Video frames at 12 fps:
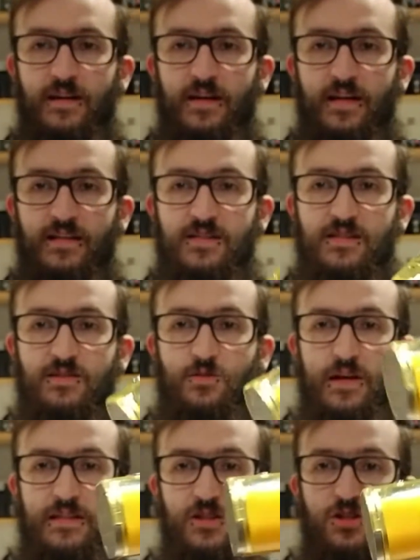it's
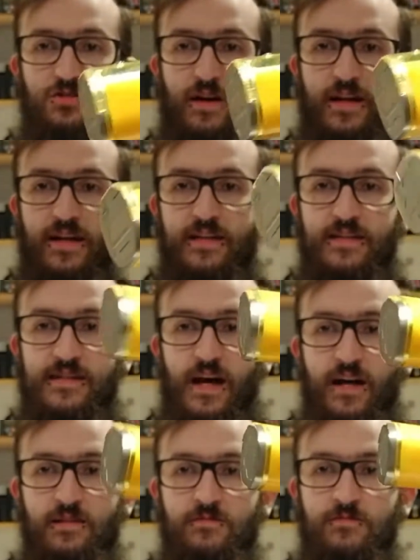quite a striking
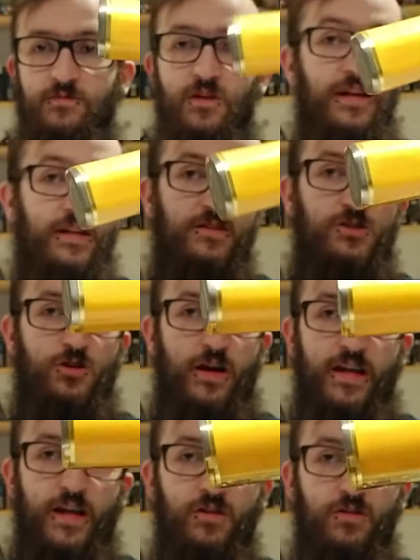design. Got it in the
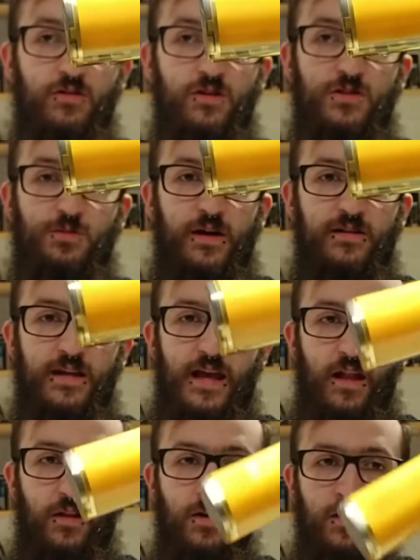striking colour as well, the
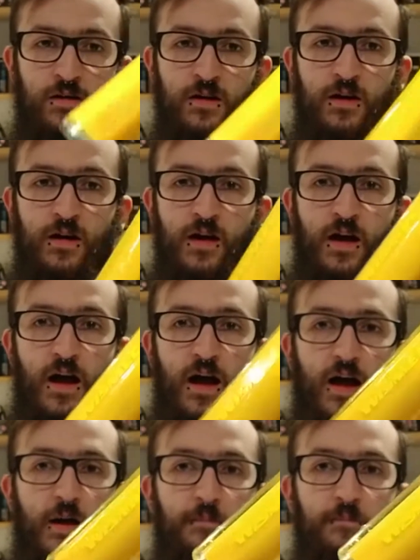yellow.
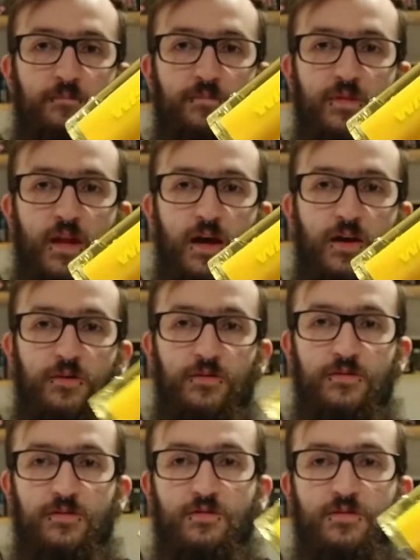Now,
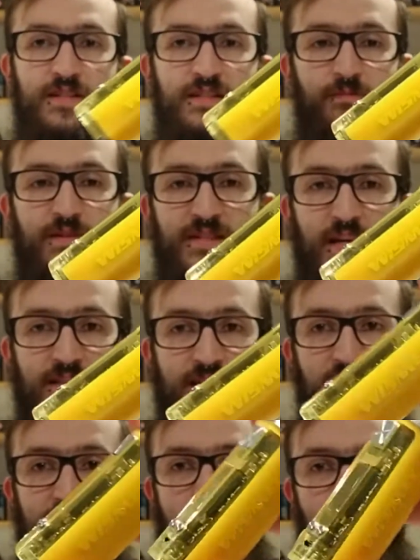the reason I've been saying it's
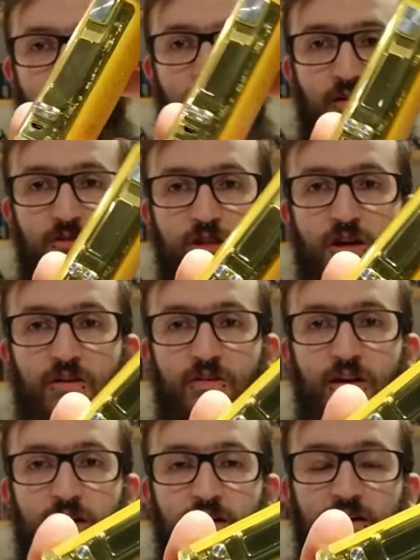like a Tamagotchi or
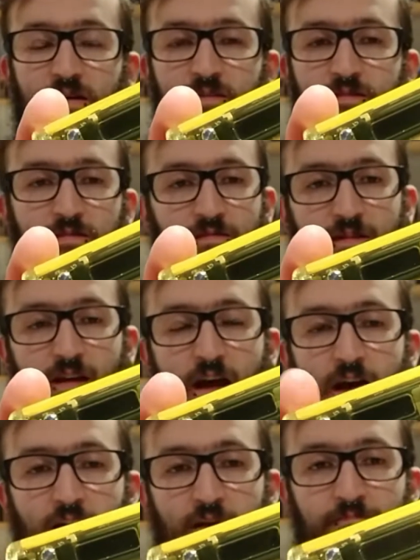
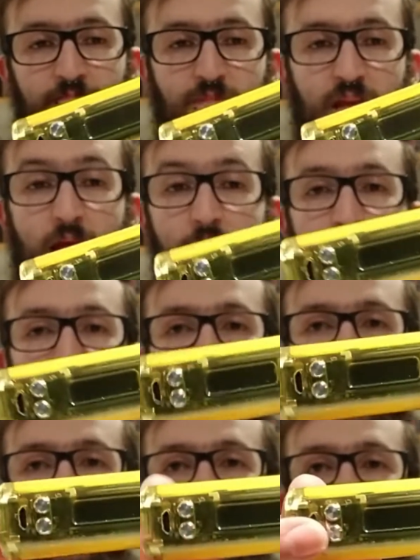a Game
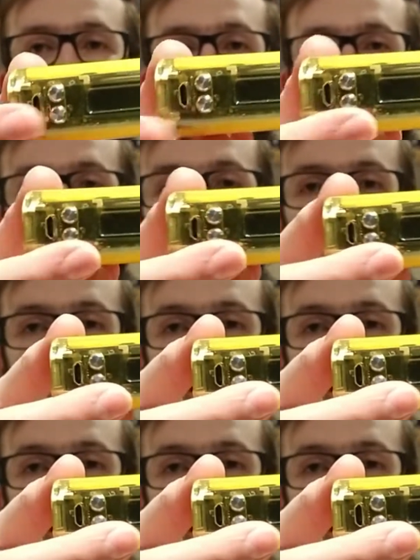Boy is because you